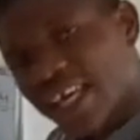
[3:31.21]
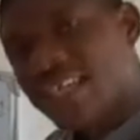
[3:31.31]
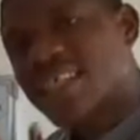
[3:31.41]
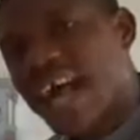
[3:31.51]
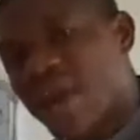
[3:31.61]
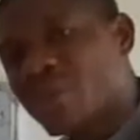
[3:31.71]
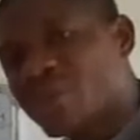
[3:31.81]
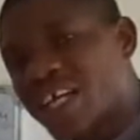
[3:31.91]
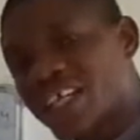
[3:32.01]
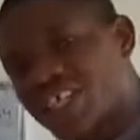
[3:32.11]
takes
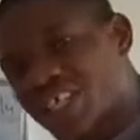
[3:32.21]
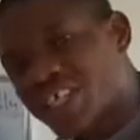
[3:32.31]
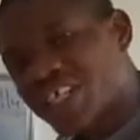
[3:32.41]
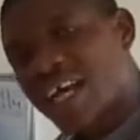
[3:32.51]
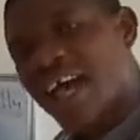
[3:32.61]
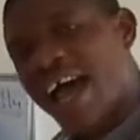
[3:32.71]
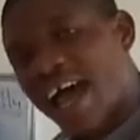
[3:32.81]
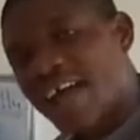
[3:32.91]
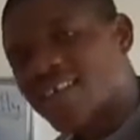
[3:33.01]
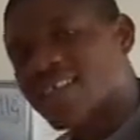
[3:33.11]
hypertension
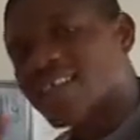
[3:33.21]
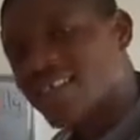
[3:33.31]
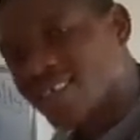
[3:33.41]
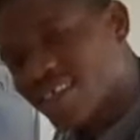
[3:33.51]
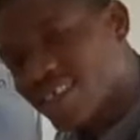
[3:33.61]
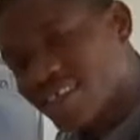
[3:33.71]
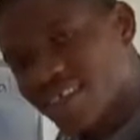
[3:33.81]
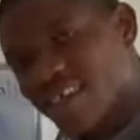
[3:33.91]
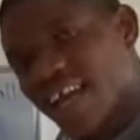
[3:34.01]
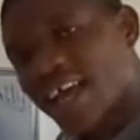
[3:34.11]
as the
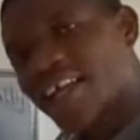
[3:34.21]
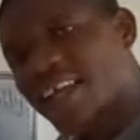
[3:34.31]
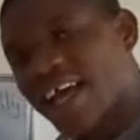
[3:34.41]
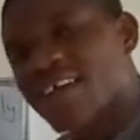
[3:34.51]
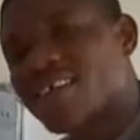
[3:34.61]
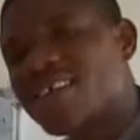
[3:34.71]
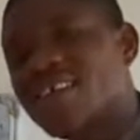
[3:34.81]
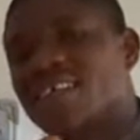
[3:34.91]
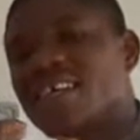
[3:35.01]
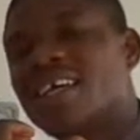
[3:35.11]
disease, and that is
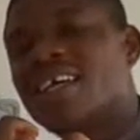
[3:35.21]
the